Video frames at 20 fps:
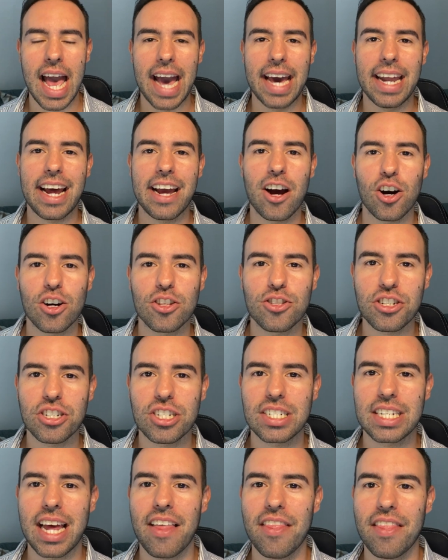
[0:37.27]
And I
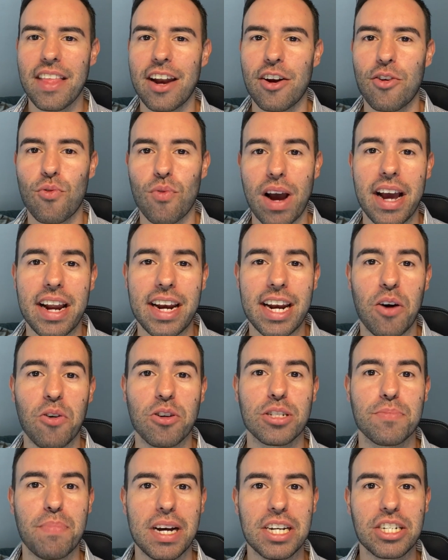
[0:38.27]
understand that right now,
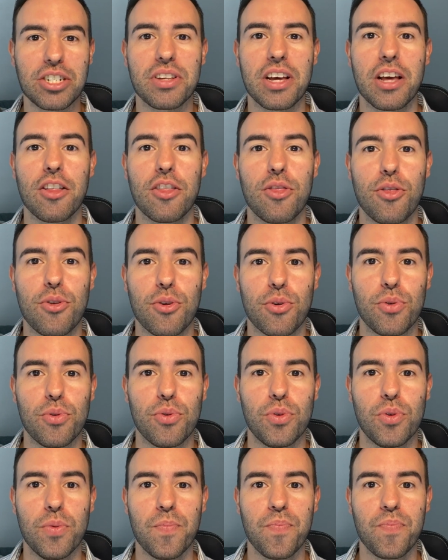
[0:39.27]
especially
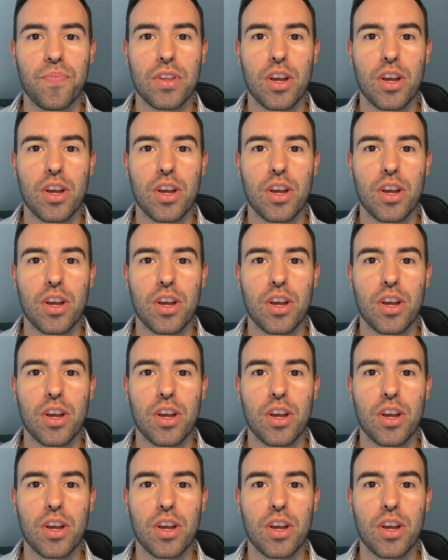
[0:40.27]
through